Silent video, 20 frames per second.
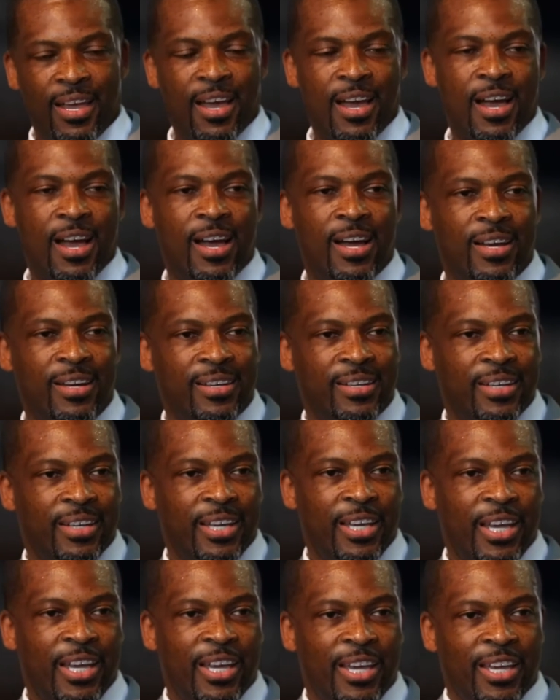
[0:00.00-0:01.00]

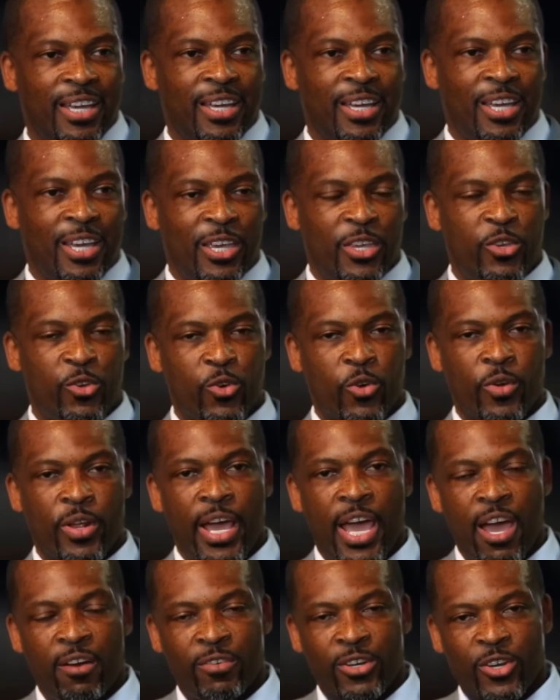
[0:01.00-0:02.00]
You're going to
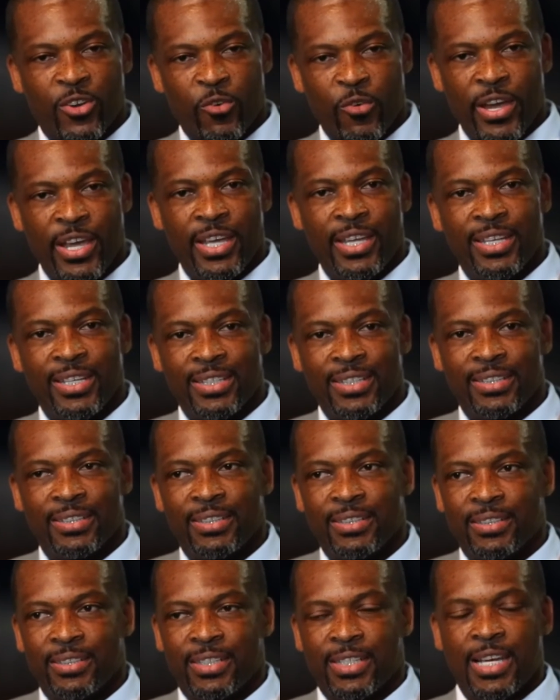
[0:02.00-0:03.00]
have a great
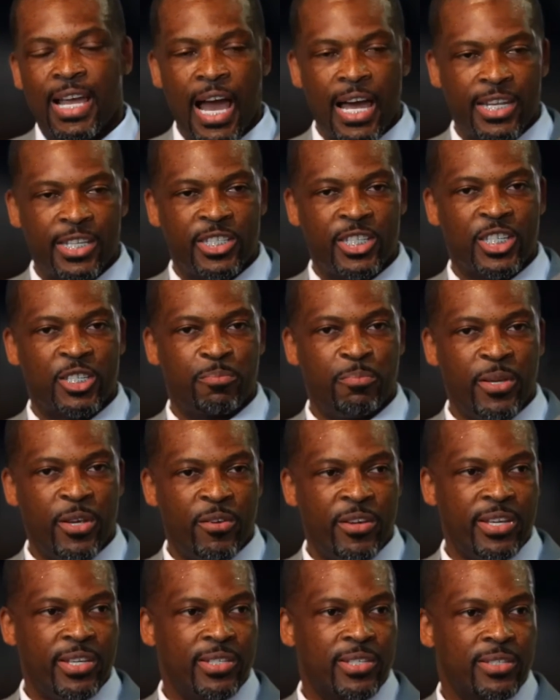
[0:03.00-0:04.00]
college
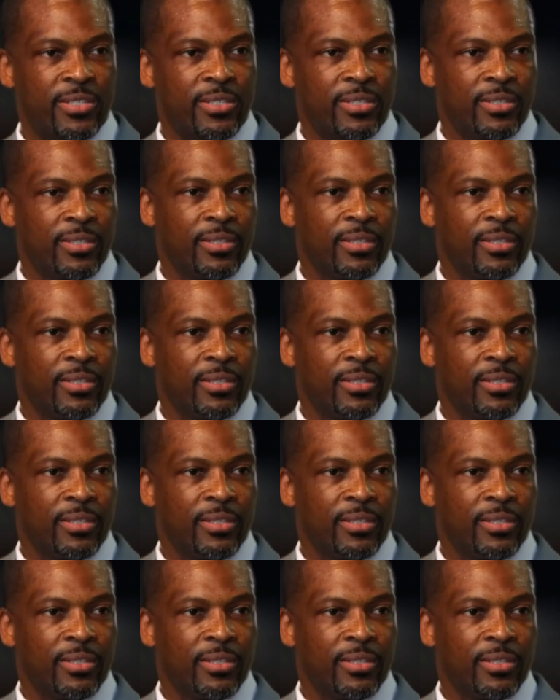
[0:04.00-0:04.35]
experience,